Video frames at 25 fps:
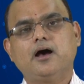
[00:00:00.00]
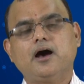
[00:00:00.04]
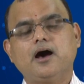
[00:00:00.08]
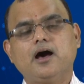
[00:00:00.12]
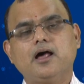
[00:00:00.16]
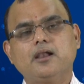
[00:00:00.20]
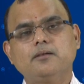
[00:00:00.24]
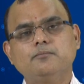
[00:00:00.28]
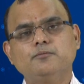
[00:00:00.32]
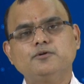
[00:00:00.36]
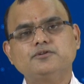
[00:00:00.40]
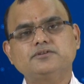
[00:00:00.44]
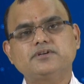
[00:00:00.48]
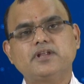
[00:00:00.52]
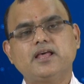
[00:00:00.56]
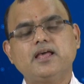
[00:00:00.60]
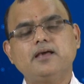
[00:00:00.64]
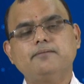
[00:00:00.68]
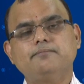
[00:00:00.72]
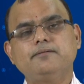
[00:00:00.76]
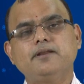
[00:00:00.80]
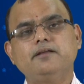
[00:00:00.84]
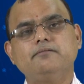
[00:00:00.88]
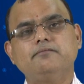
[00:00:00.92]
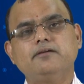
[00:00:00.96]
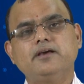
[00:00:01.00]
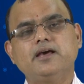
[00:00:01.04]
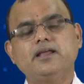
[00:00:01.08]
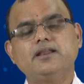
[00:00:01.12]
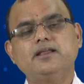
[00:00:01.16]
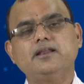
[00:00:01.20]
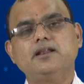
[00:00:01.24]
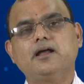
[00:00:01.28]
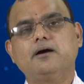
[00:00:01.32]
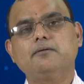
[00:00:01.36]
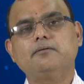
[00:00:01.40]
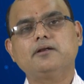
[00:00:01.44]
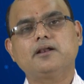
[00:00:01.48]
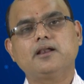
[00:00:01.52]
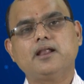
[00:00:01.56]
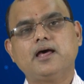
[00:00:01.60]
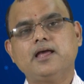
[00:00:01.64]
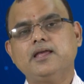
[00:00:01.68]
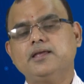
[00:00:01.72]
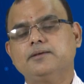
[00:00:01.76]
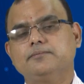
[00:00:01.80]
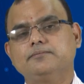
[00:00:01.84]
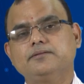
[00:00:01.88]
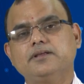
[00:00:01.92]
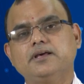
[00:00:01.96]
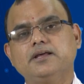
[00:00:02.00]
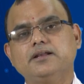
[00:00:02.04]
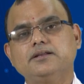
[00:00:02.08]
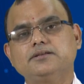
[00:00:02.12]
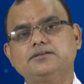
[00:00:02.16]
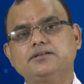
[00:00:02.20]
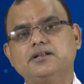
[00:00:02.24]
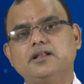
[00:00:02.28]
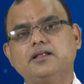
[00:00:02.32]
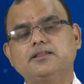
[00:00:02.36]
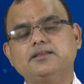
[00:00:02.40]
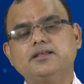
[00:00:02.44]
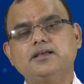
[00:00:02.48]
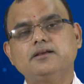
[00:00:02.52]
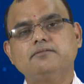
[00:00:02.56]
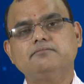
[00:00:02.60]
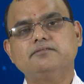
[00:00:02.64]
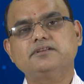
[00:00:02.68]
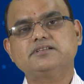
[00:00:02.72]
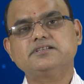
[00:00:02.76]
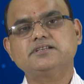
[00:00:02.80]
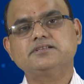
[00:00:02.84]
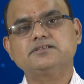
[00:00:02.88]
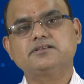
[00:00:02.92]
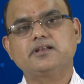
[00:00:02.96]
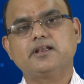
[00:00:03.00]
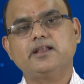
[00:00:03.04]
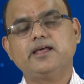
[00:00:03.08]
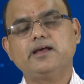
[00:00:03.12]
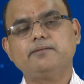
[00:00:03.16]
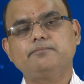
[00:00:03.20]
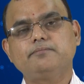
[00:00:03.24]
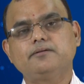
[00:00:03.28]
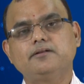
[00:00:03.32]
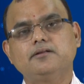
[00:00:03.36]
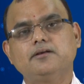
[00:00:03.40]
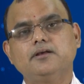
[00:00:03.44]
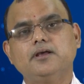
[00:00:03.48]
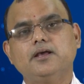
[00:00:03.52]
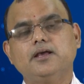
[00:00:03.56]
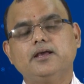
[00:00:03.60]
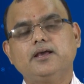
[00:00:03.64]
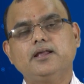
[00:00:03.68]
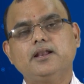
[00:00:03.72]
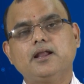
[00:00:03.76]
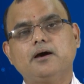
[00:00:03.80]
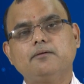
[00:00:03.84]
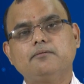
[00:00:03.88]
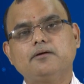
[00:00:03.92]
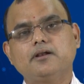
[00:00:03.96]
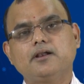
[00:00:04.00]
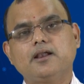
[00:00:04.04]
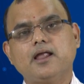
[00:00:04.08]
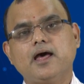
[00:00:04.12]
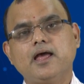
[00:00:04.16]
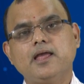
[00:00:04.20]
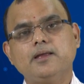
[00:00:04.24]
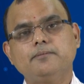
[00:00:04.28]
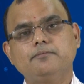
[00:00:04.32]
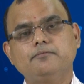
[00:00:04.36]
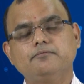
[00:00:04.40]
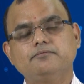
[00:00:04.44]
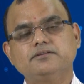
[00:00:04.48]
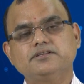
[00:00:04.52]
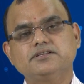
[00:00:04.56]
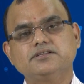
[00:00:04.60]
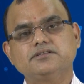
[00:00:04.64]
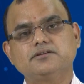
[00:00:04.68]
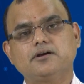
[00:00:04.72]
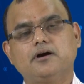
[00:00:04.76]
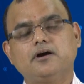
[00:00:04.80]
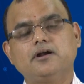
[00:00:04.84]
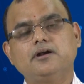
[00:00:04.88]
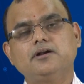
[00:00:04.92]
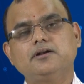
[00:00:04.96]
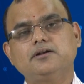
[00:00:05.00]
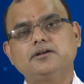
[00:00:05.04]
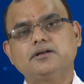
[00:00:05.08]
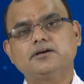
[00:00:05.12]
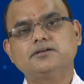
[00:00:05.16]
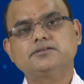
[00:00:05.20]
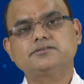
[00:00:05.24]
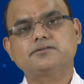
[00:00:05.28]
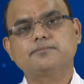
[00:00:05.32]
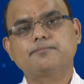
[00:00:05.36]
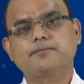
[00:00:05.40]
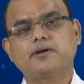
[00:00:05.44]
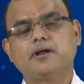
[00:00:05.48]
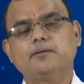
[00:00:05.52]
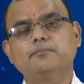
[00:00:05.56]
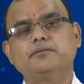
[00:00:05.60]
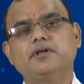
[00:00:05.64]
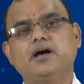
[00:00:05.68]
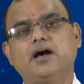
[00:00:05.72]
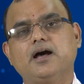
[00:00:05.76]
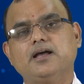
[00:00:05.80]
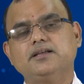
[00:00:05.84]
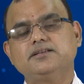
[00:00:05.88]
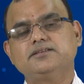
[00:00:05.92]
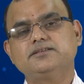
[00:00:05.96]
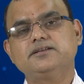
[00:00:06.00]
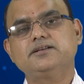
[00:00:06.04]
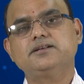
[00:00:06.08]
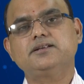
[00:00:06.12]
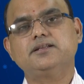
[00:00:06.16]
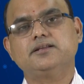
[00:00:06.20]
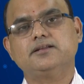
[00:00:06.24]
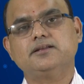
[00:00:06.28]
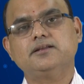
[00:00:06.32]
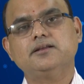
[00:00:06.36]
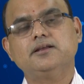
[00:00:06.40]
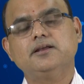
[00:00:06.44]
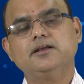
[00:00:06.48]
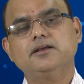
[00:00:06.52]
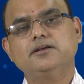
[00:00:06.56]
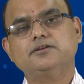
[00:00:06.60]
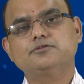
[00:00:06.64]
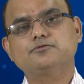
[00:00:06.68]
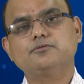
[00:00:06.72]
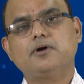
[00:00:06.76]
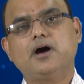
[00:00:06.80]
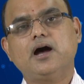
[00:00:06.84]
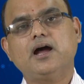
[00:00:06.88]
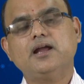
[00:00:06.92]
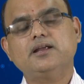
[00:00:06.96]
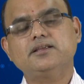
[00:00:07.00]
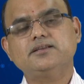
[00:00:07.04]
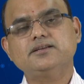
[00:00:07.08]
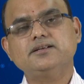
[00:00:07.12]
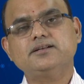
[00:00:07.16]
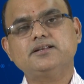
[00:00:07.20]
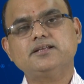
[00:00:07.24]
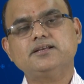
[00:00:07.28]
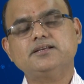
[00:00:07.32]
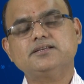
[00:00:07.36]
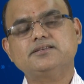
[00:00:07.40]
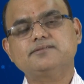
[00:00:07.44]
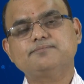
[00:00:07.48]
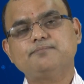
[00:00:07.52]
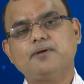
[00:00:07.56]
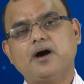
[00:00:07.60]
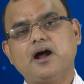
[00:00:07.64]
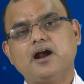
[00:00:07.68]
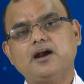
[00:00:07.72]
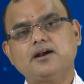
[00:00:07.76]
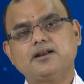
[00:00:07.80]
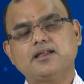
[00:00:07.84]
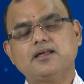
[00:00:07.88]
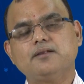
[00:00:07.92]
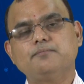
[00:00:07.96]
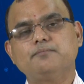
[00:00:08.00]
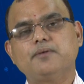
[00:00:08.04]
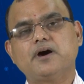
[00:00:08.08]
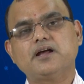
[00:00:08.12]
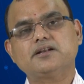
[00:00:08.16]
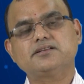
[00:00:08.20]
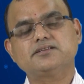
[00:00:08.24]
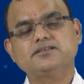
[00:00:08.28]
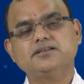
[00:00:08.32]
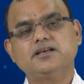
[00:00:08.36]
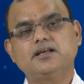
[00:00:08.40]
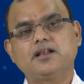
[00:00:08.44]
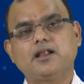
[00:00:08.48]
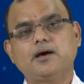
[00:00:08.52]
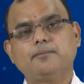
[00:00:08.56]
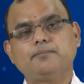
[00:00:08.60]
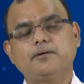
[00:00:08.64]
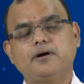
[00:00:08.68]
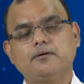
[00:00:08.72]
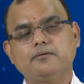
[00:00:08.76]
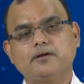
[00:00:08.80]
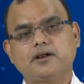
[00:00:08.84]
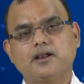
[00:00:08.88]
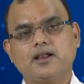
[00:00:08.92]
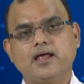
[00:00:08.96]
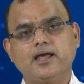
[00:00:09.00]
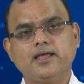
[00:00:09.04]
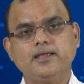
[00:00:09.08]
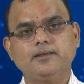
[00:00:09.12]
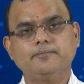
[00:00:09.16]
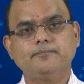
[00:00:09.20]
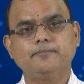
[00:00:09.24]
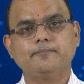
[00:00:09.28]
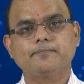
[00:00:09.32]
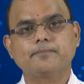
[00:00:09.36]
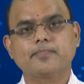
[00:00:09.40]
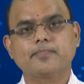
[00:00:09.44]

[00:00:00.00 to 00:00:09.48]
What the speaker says: almost everywhere in our life. There is nothing which is left in our life which is untouched from the ICT. So, ICT is part and parcel of our life.